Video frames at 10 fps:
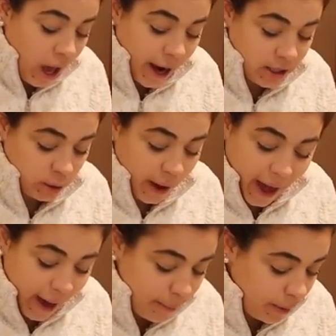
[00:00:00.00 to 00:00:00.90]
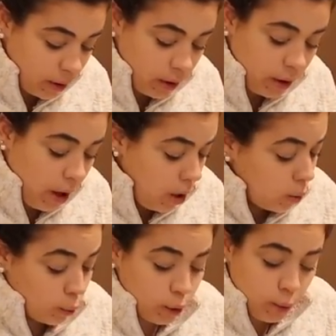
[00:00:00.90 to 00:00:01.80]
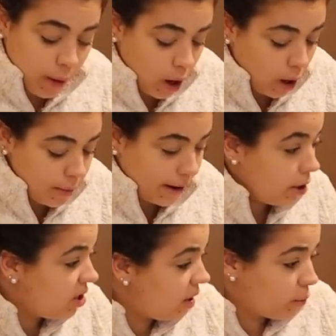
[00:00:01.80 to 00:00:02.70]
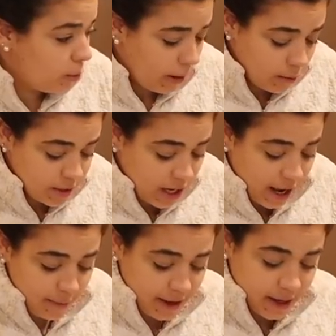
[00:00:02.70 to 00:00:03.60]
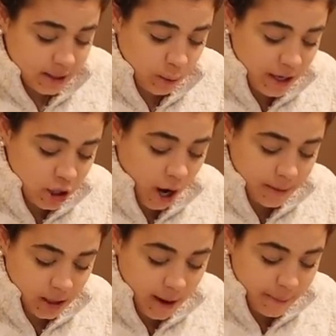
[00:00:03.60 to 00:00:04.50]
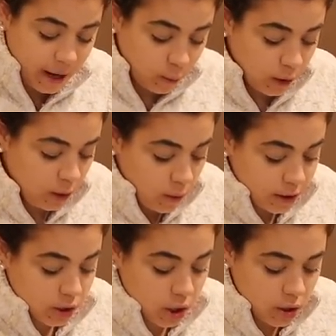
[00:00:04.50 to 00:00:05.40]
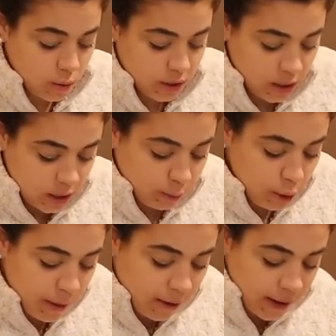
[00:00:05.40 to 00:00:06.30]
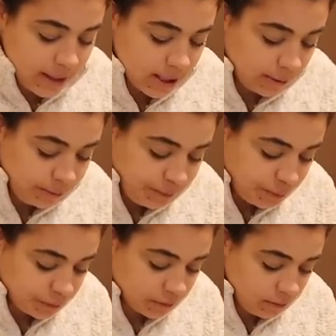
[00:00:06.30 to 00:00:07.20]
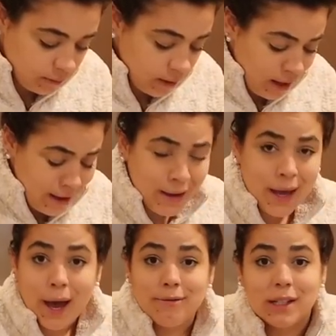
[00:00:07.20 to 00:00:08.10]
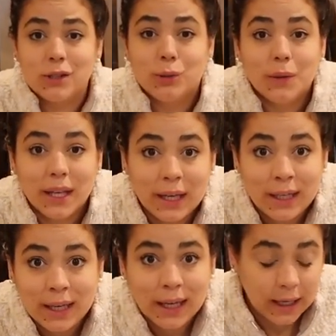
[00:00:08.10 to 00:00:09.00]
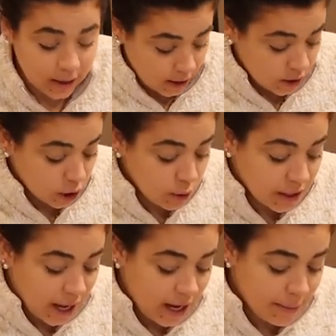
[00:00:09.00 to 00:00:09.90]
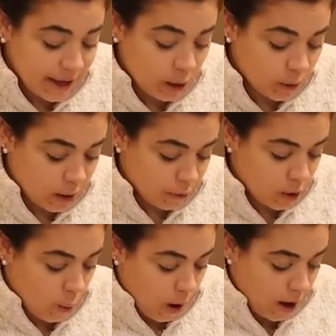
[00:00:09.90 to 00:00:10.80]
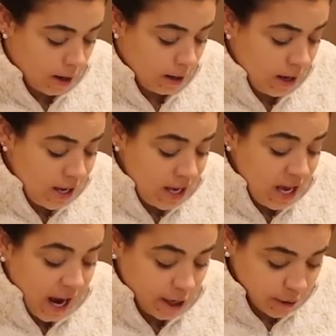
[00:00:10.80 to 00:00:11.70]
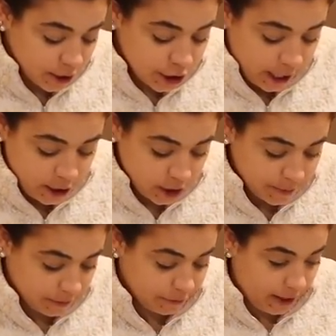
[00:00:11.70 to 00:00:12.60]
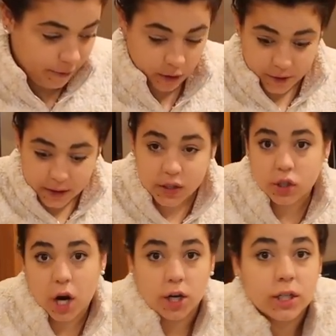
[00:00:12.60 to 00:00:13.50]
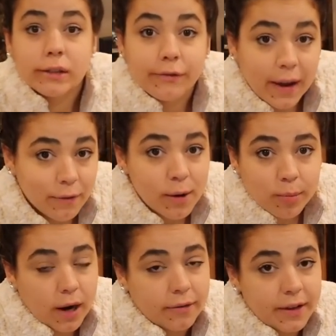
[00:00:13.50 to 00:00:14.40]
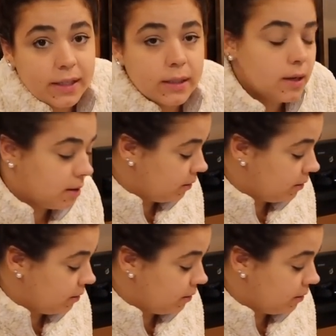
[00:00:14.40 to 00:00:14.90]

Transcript: I do apple, rhubarb. I could have done rhubarb today because we chopped it up, but I really want to start using these blueberries. I've done zucchini. So you can kind of make it whatever you want and you can change up the flavor. This is Josh's favorite breakfast.